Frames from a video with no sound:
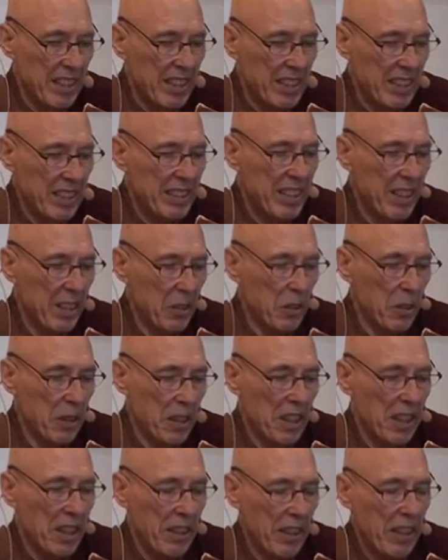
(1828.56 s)
So
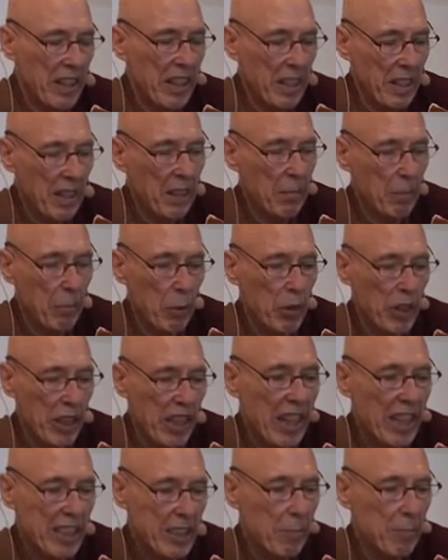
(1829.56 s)
Buddha
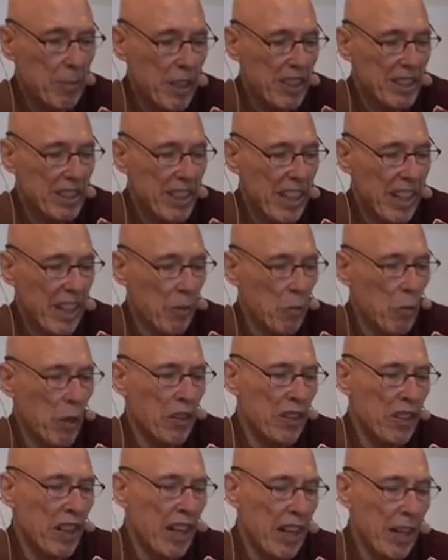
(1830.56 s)
Kassapa is saying,
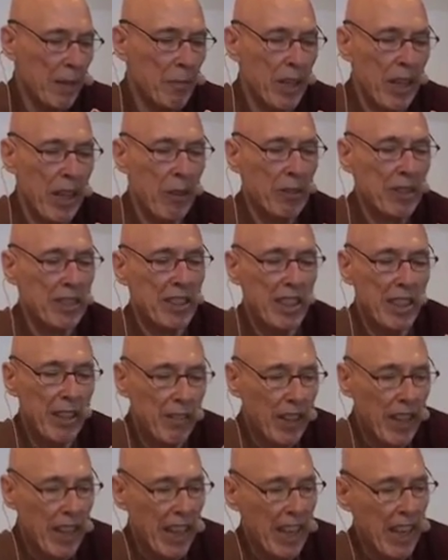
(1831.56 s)
one time when I was
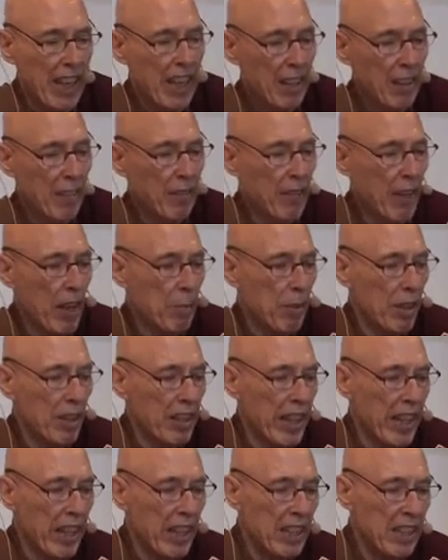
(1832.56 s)
living at
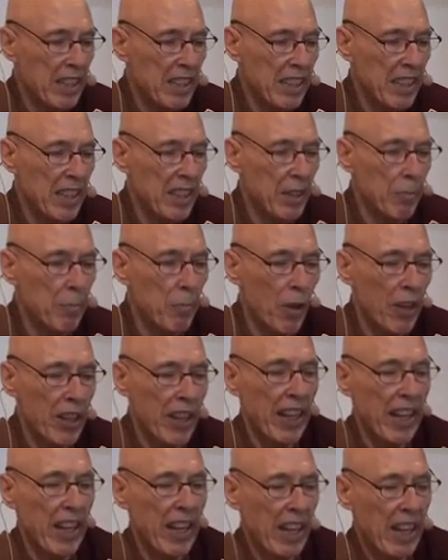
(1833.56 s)
Vebalinka in the
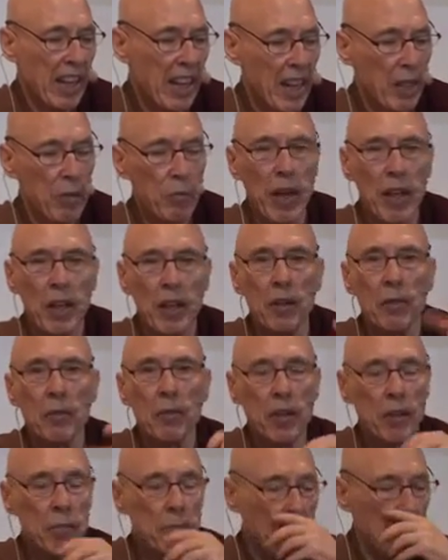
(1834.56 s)
morning, I went
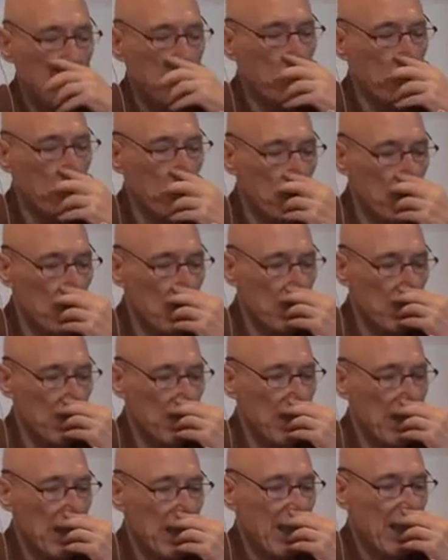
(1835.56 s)
with my bowl
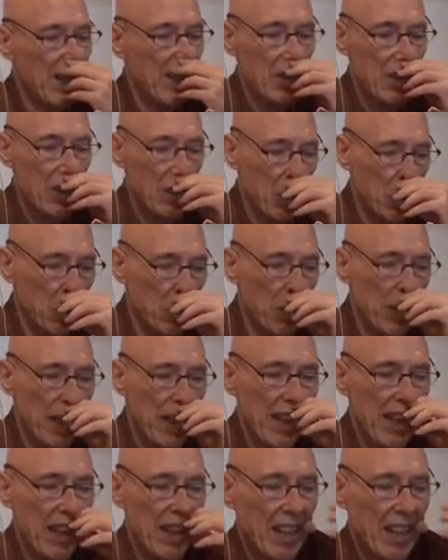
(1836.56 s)
to